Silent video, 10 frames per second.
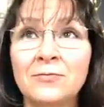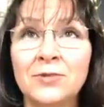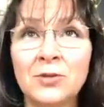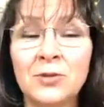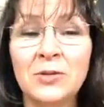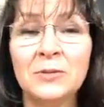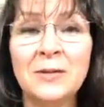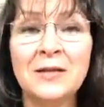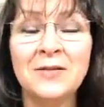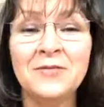2 and a
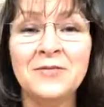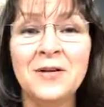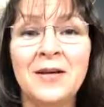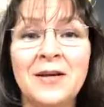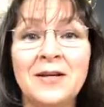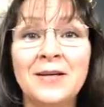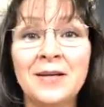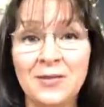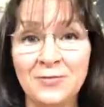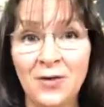bit, and
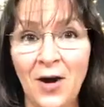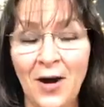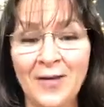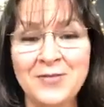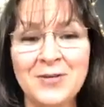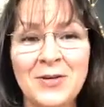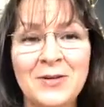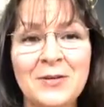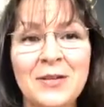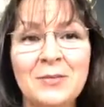nearly 5.
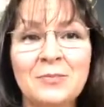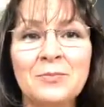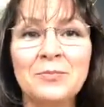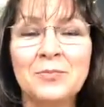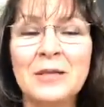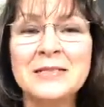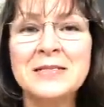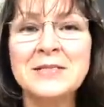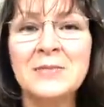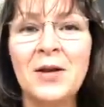So they're
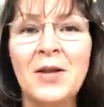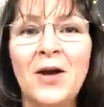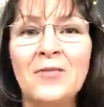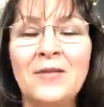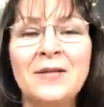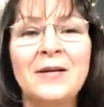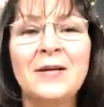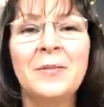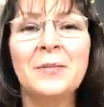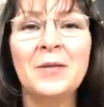blessings in my life,
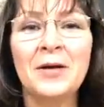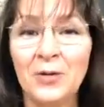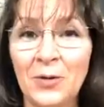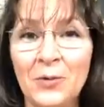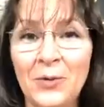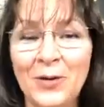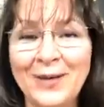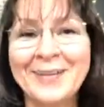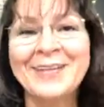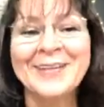but a lot of
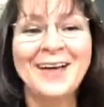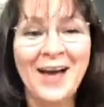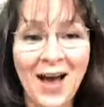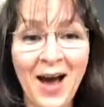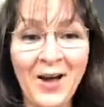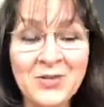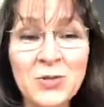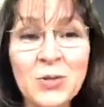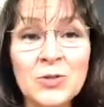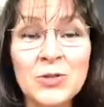work. I'll
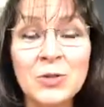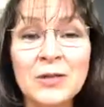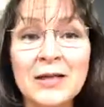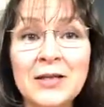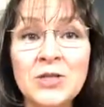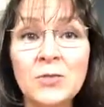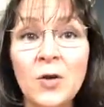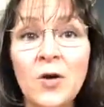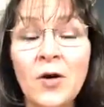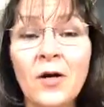talk to you all again
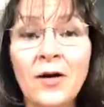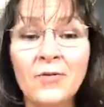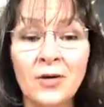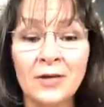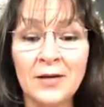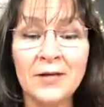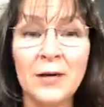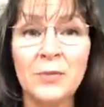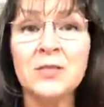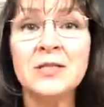tomorrow. I've got another
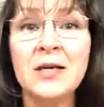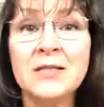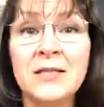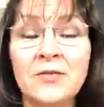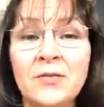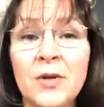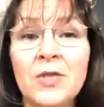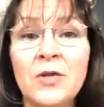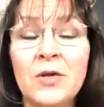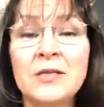couple of days left for my
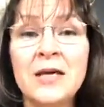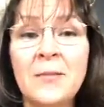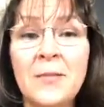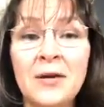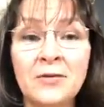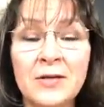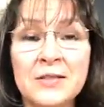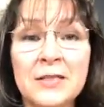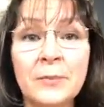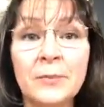30-day
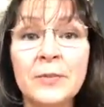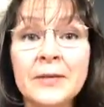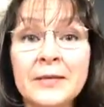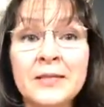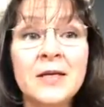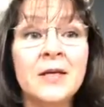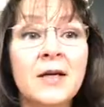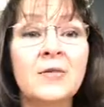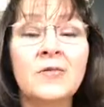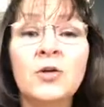manifesting blitz.
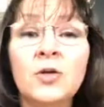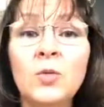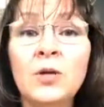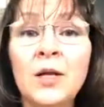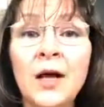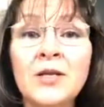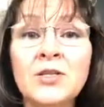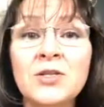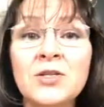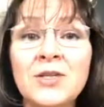If you would like
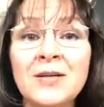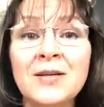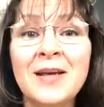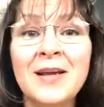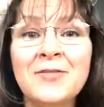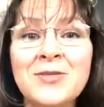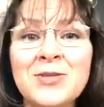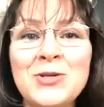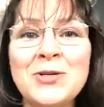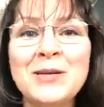to, I love you
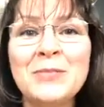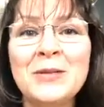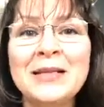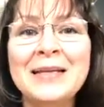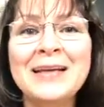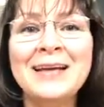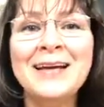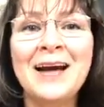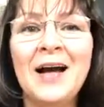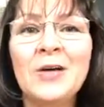too, Kimberly.
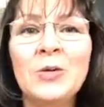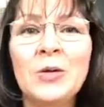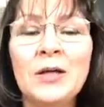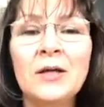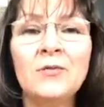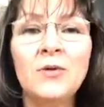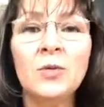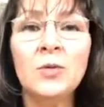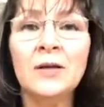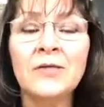Hi, Gordy. If
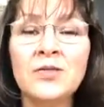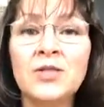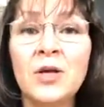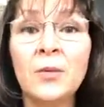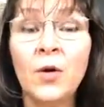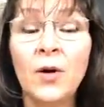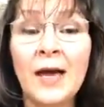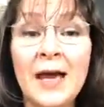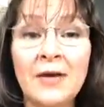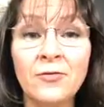you would love to jump on
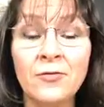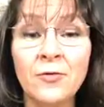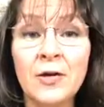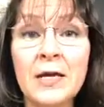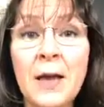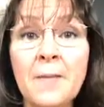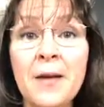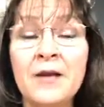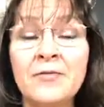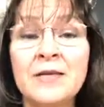a free
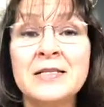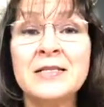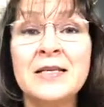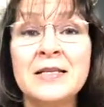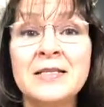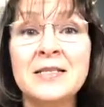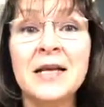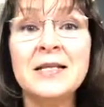manifesting